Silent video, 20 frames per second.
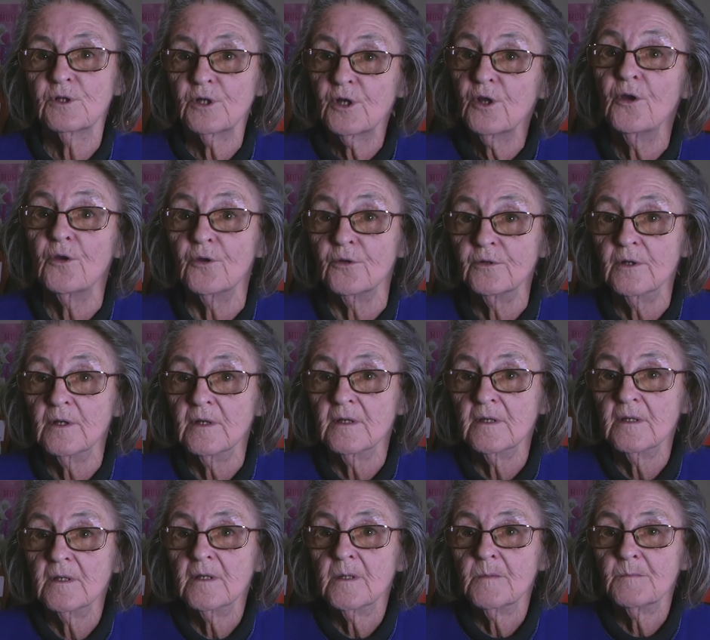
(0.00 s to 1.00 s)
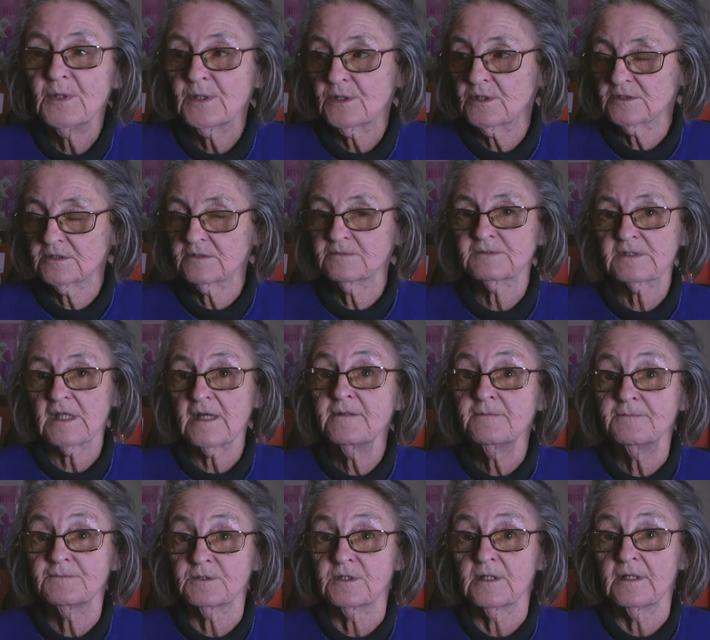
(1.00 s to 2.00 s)
learn because of
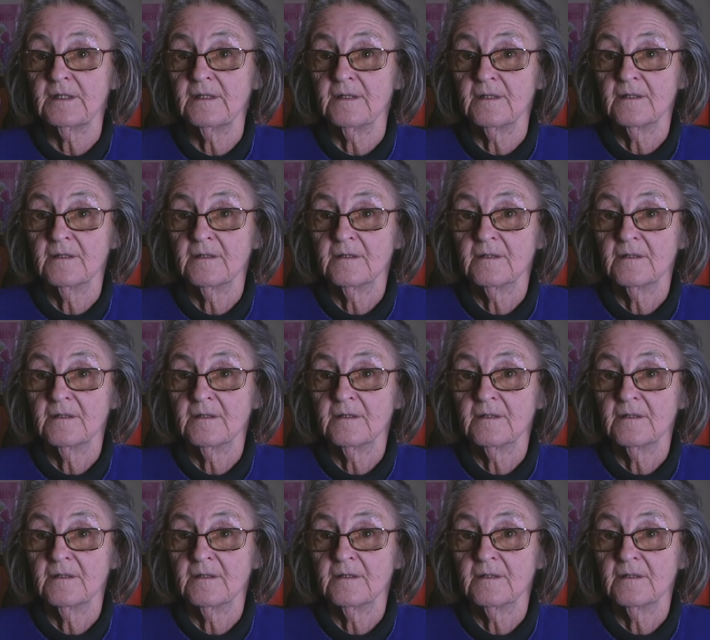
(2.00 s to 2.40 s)
safety.